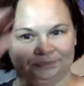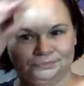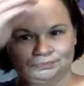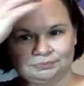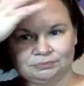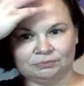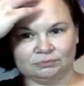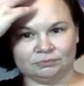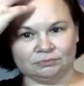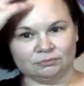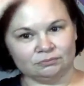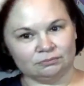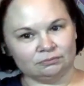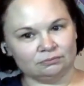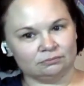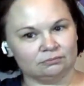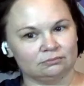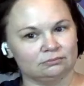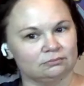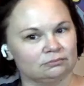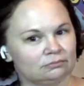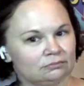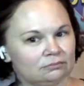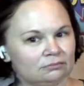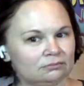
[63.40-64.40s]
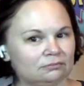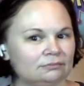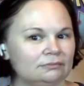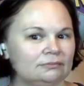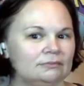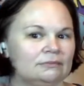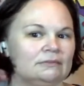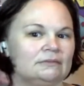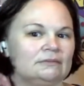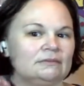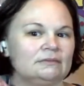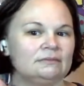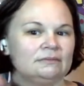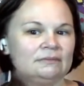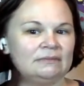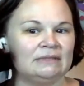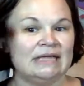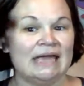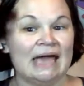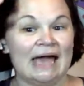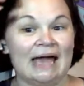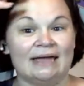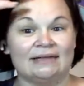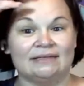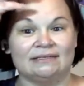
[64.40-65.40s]

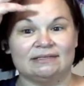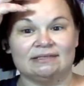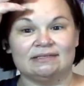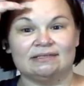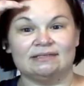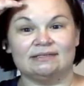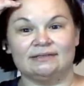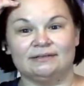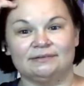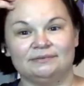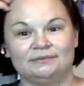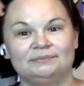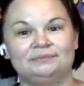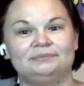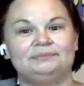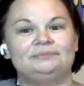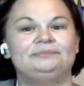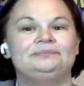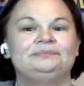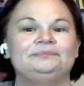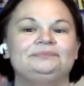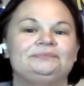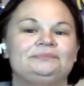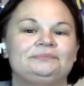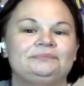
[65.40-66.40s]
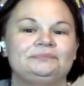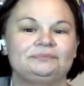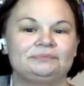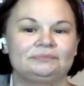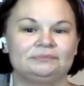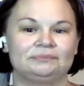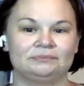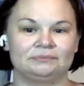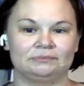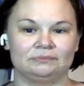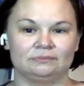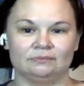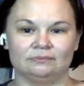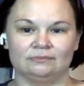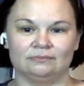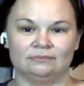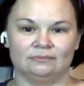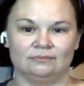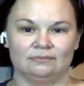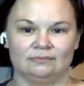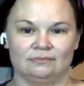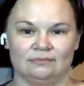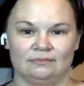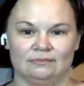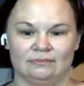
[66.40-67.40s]

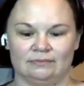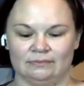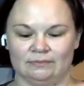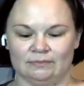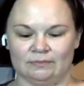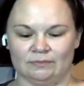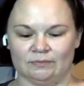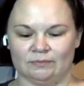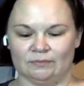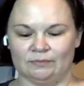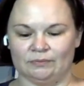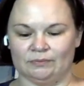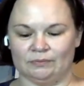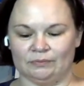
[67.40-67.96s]
The person shown says nothing.